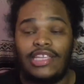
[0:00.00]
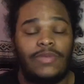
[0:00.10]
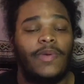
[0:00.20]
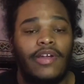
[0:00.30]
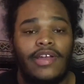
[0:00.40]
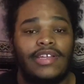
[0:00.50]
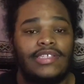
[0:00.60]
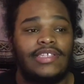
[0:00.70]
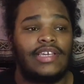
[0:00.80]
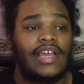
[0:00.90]

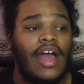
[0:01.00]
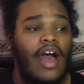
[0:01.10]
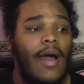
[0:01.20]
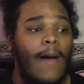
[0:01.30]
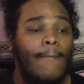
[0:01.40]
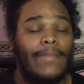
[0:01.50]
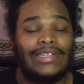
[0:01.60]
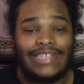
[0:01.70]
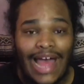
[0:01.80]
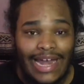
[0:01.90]
experiencing a
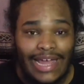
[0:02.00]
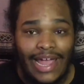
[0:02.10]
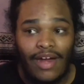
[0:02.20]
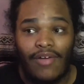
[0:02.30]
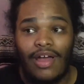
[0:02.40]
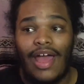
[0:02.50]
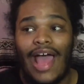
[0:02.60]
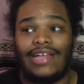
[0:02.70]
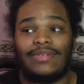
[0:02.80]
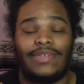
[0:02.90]
Madonna era
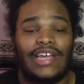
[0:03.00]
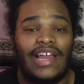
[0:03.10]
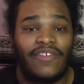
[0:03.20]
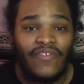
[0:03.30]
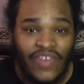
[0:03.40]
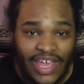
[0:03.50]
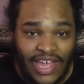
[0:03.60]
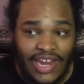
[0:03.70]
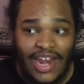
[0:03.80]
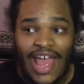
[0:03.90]
as a Madonna
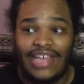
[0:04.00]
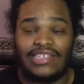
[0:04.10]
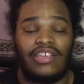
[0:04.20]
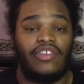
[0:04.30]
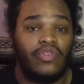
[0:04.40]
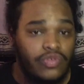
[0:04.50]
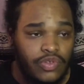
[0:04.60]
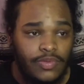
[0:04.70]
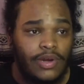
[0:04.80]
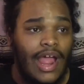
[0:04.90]
fan, as a
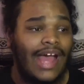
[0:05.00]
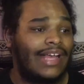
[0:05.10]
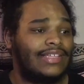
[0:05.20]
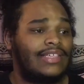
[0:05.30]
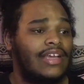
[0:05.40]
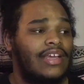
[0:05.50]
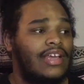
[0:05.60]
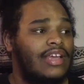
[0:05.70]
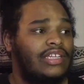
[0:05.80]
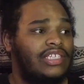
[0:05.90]
YouTuber, as
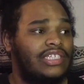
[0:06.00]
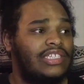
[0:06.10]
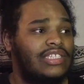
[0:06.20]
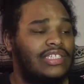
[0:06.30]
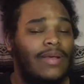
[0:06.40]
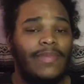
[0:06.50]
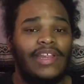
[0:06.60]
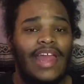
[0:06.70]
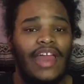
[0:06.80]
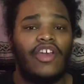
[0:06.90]
just
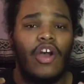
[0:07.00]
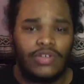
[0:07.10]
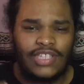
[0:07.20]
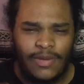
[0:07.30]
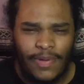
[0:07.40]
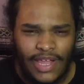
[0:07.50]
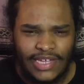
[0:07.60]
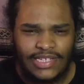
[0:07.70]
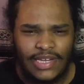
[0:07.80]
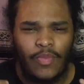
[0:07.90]
somebody that knows their
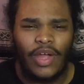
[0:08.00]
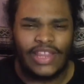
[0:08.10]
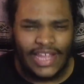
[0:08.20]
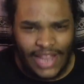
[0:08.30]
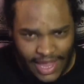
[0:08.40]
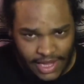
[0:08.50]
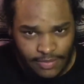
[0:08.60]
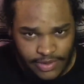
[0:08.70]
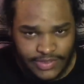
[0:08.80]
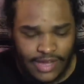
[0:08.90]
place and what they like
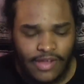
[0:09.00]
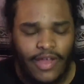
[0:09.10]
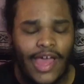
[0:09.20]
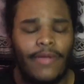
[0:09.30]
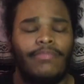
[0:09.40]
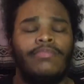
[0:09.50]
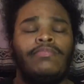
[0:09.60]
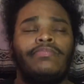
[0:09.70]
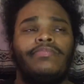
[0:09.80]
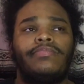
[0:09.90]
in music, okay?
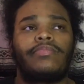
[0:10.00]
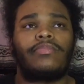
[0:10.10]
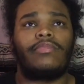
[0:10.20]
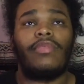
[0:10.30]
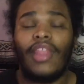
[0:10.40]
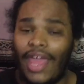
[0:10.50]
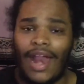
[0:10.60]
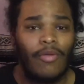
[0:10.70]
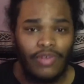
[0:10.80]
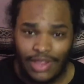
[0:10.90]

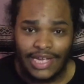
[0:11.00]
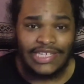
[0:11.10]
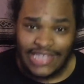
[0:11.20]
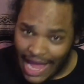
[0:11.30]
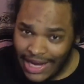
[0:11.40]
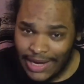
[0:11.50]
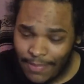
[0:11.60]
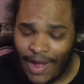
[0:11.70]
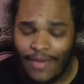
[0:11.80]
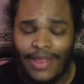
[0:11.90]
And I'm really excited
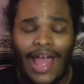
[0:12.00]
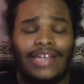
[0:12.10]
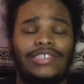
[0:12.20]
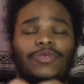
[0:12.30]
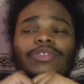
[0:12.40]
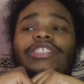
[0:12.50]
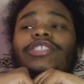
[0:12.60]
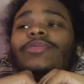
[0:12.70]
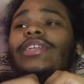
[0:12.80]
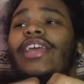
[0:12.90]
about it. I just wish
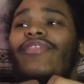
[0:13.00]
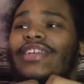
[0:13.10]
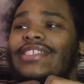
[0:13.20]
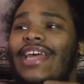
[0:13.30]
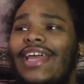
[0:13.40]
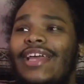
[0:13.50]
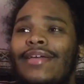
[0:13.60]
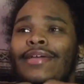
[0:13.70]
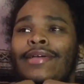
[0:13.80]
she would give us, like,